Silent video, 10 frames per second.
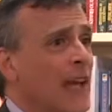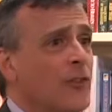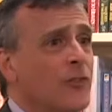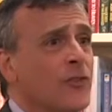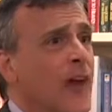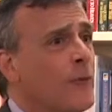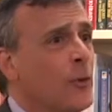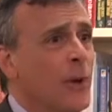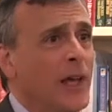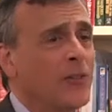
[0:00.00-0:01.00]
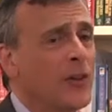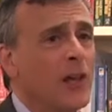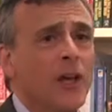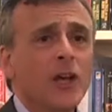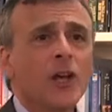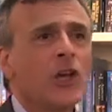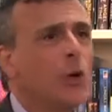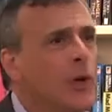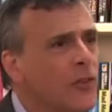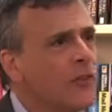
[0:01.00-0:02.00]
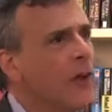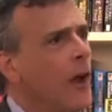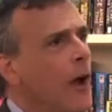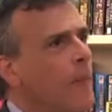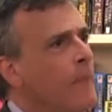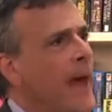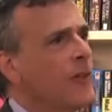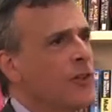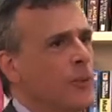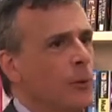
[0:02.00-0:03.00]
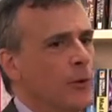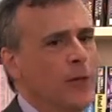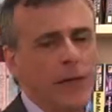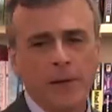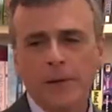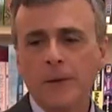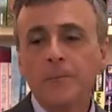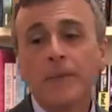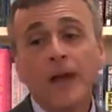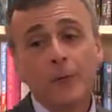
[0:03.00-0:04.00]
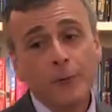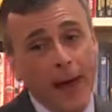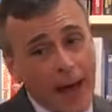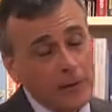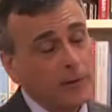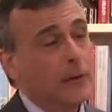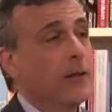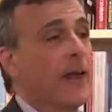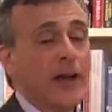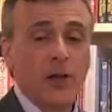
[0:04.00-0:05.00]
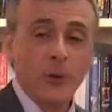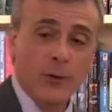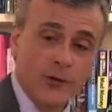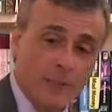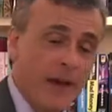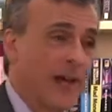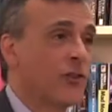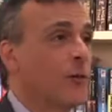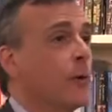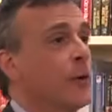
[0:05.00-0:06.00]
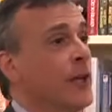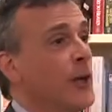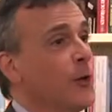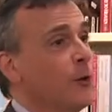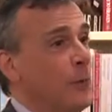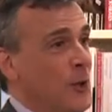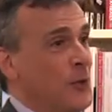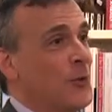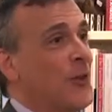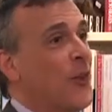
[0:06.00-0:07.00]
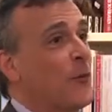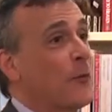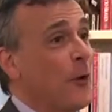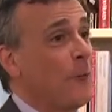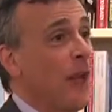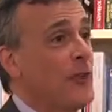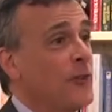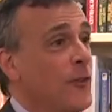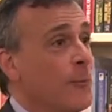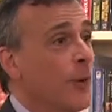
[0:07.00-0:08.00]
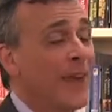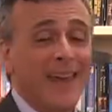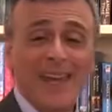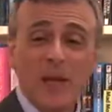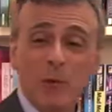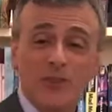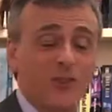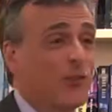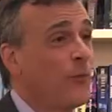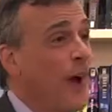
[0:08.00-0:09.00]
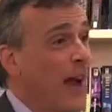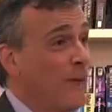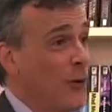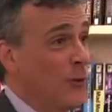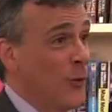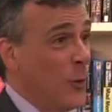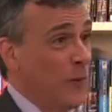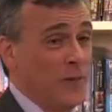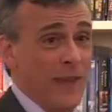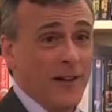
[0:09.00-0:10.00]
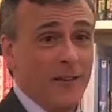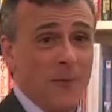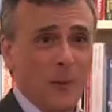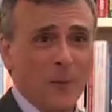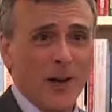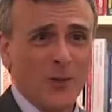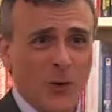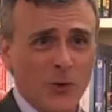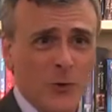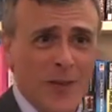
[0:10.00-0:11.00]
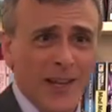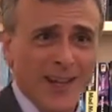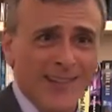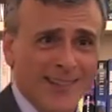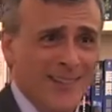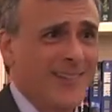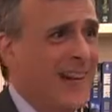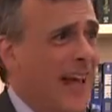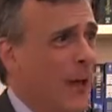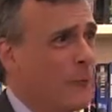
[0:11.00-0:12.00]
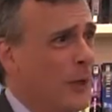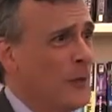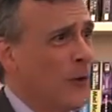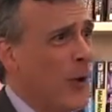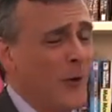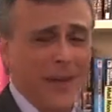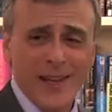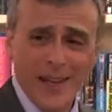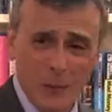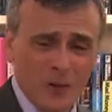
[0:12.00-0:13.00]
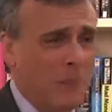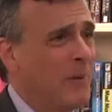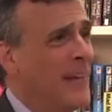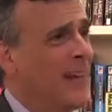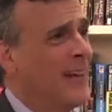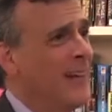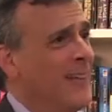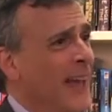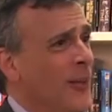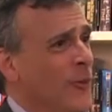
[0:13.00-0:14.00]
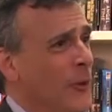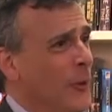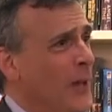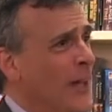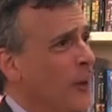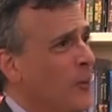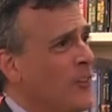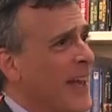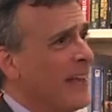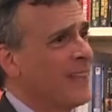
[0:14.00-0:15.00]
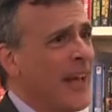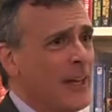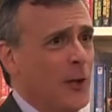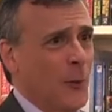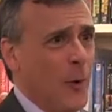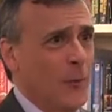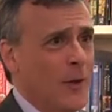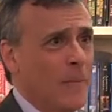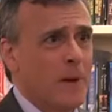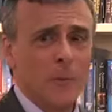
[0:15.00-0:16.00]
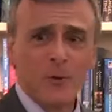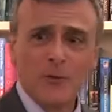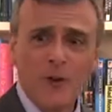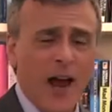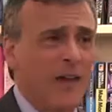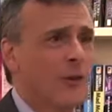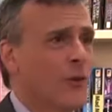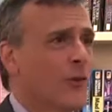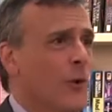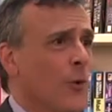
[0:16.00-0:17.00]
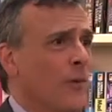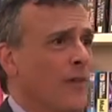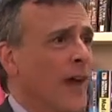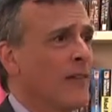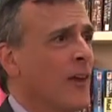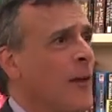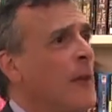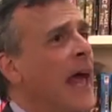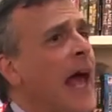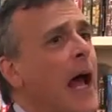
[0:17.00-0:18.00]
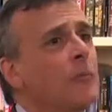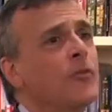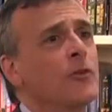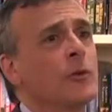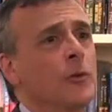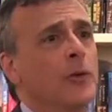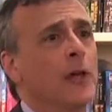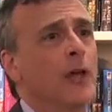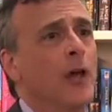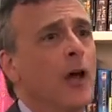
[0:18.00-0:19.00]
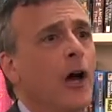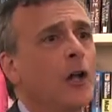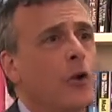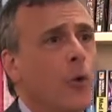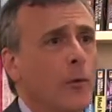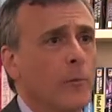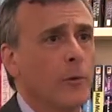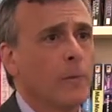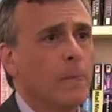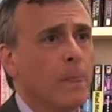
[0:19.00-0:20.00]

age of 7 weeks, cutest imaginable kid. In fact, that cutest imaginable kid, whose picture is on the front page of the book, he was just 5 years old at that time. Remember I told you he's 6.5 feet tall? He was a big kid then too. He was like a 10-year-old, but he was 5 years old at that time and absolutely adorable.